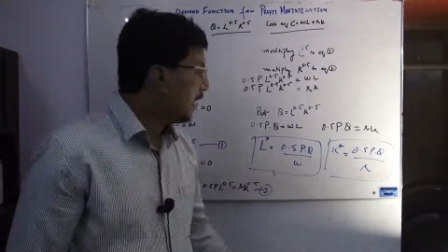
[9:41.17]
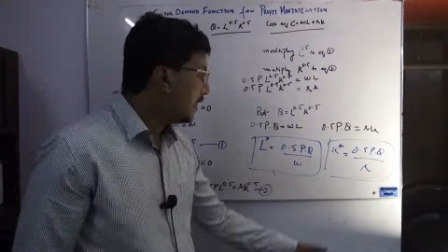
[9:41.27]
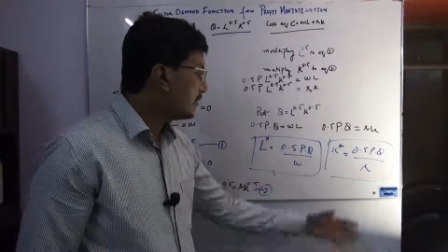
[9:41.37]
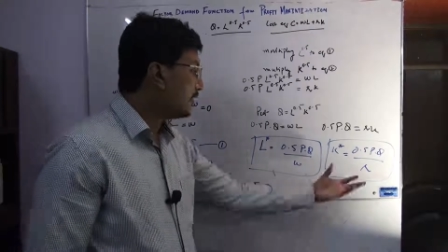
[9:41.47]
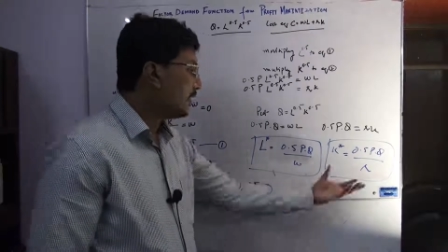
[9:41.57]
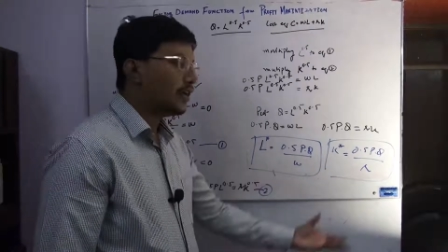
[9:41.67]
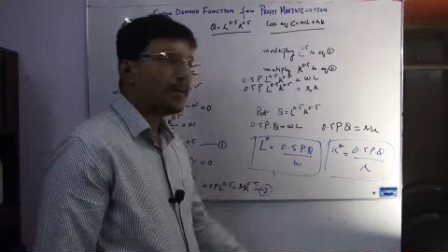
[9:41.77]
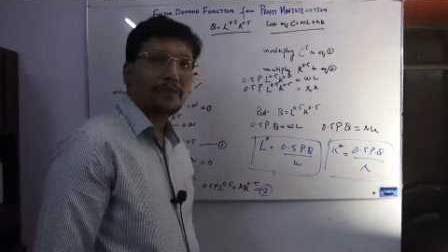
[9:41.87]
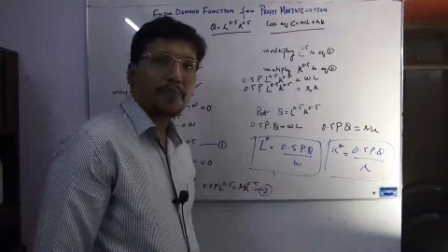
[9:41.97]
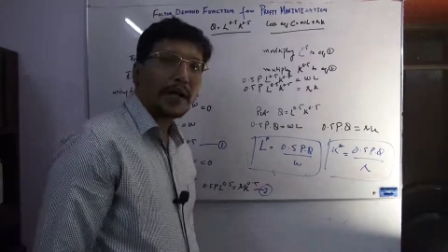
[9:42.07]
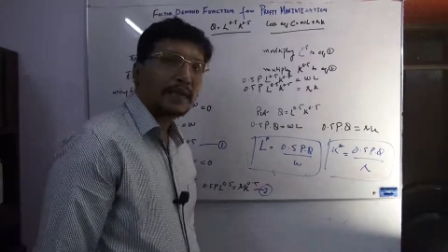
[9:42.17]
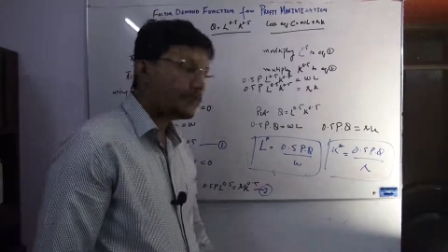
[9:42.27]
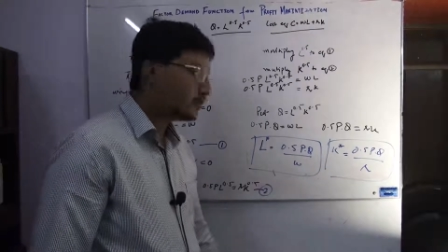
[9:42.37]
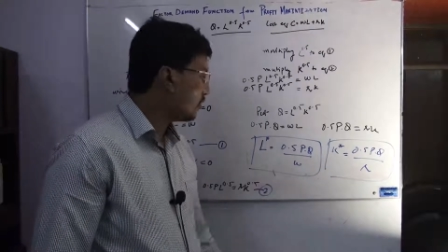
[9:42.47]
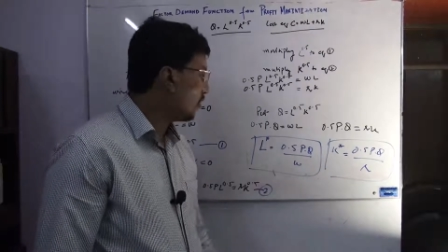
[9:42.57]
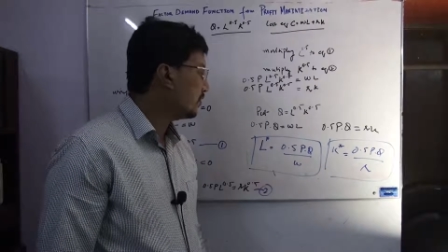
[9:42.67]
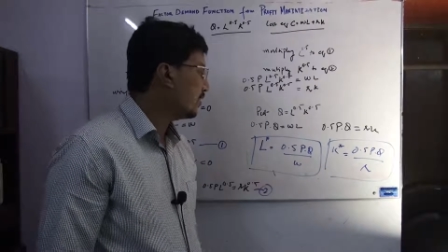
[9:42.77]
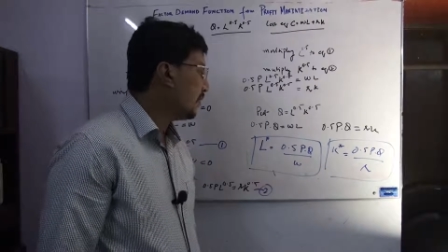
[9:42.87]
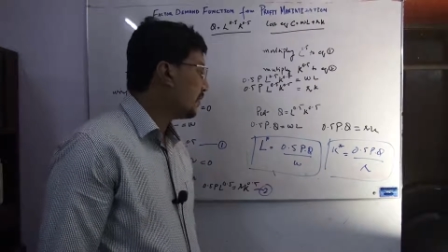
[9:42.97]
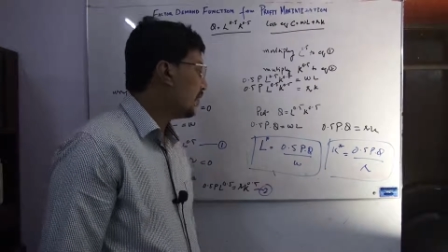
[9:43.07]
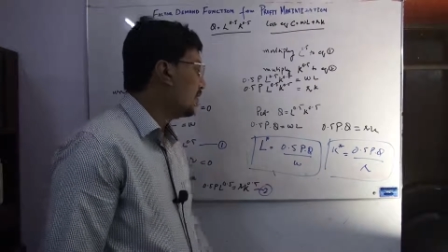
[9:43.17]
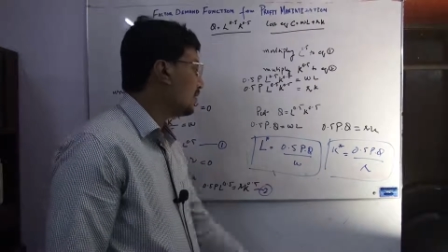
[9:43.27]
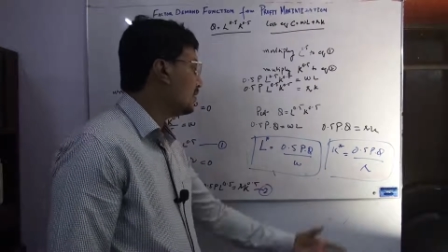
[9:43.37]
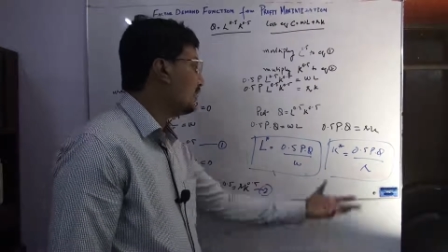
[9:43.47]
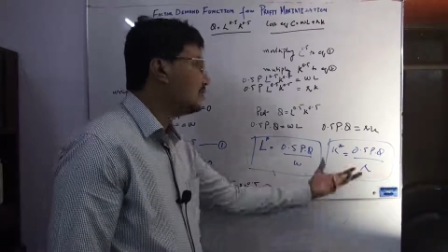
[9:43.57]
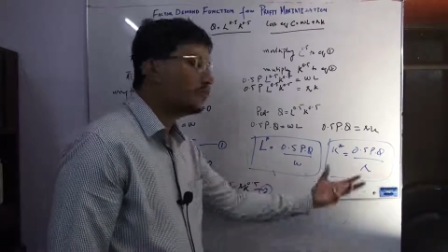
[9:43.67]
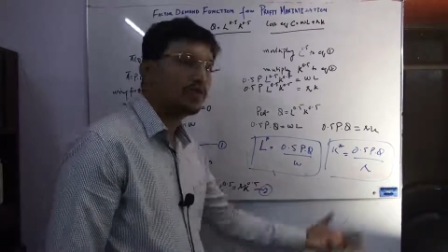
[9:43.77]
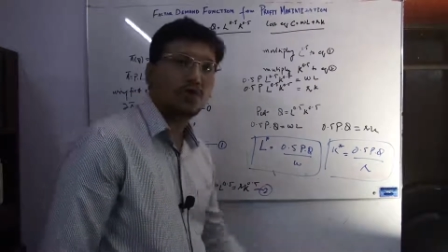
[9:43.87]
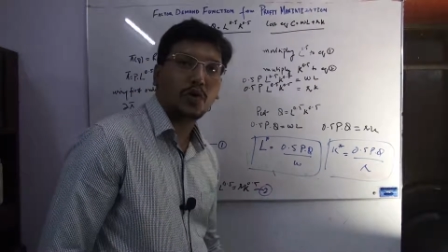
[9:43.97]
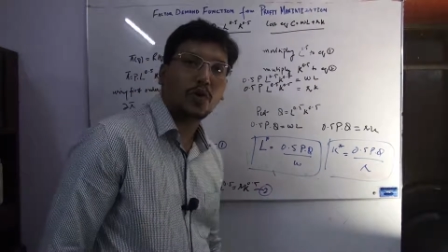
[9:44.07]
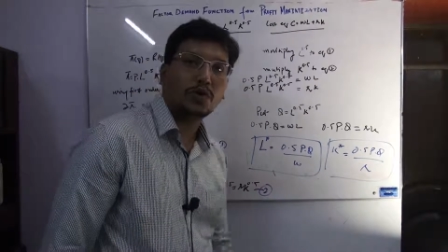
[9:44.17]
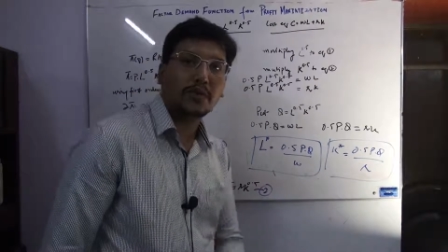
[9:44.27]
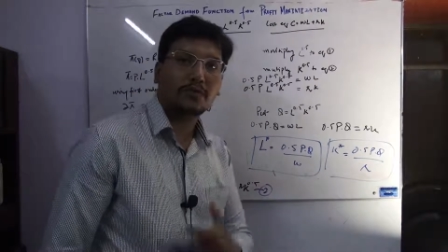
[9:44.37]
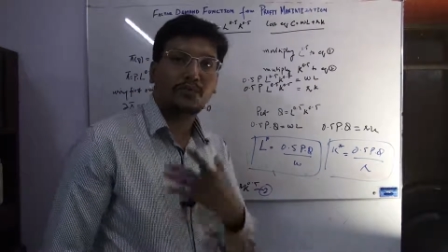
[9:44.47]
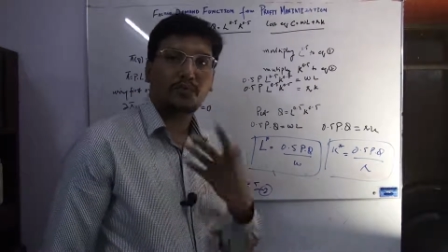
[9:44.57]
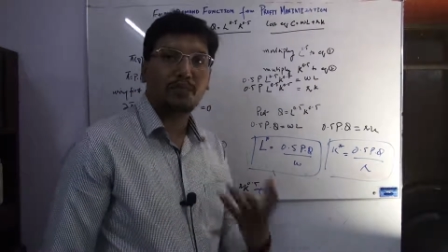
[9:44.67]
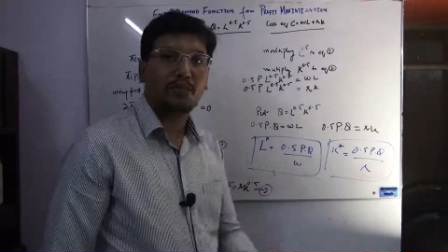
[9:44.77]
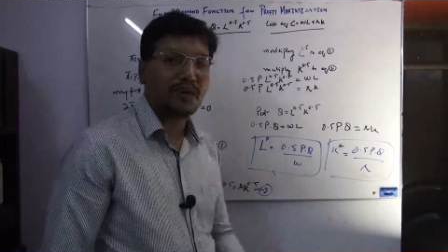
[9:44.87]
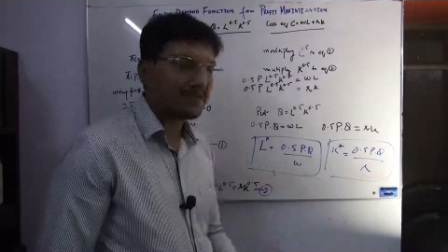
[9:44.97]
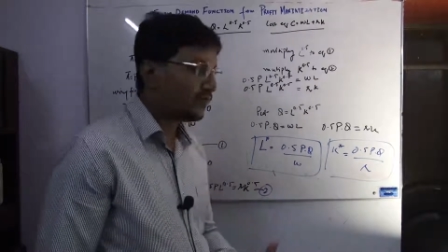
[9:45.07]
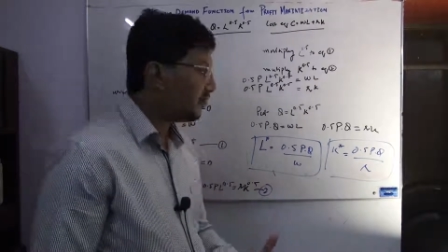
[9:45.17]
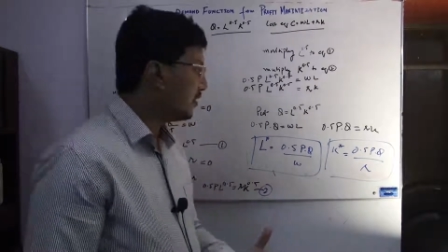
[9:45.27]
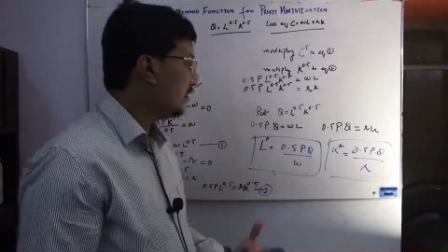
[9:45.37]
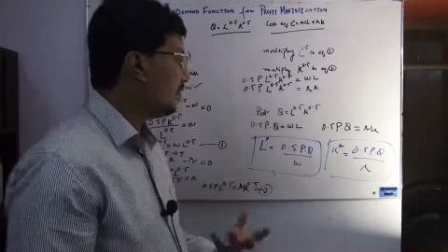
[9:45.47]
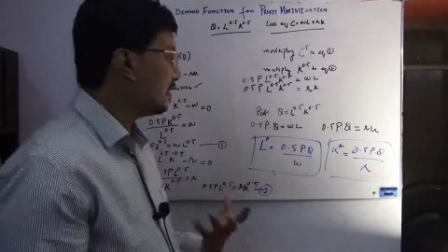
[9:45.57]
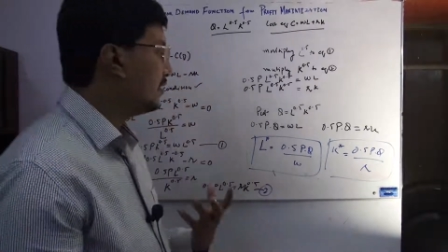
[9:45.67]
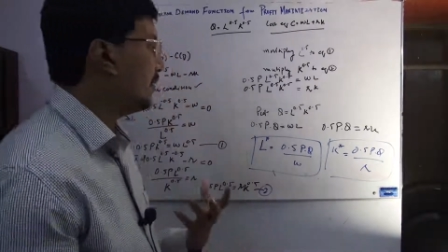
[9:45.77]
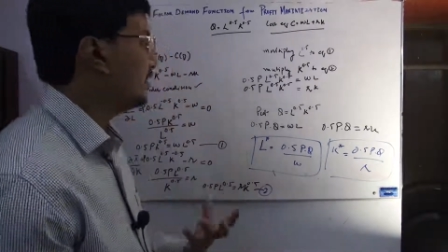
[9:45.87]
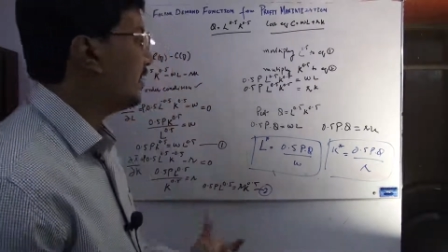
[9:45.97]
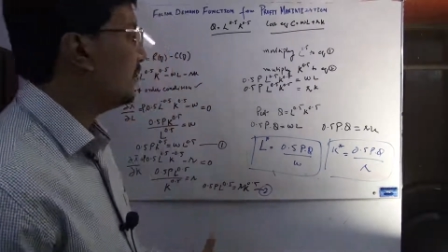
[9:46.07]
as the price of the capital will increase so the fact, factory manager